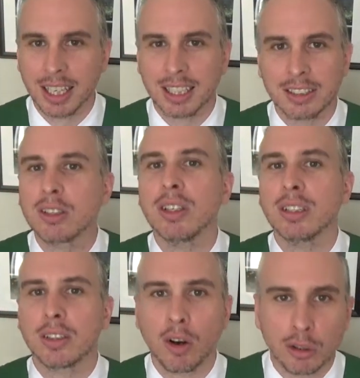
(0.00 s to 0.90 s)

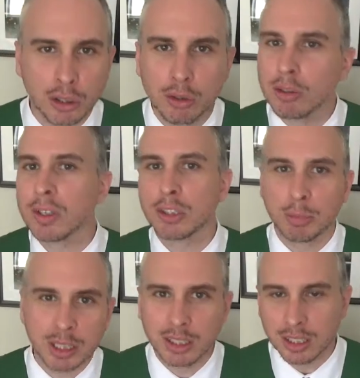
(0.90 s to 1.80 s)
It's called universe
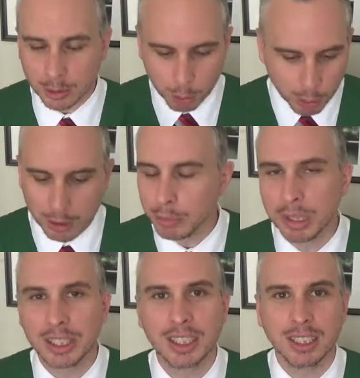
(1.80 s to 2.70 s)
building, it's world
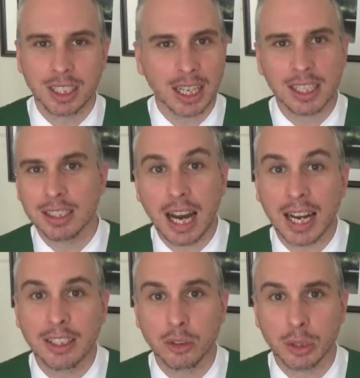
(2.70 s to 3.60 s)
building, and
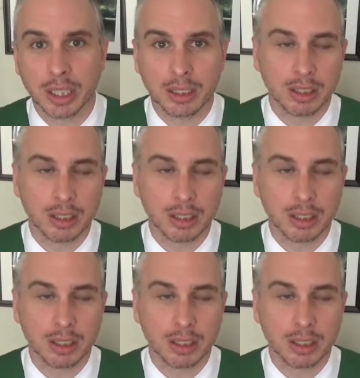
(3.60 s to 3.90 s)
I enjoyed it.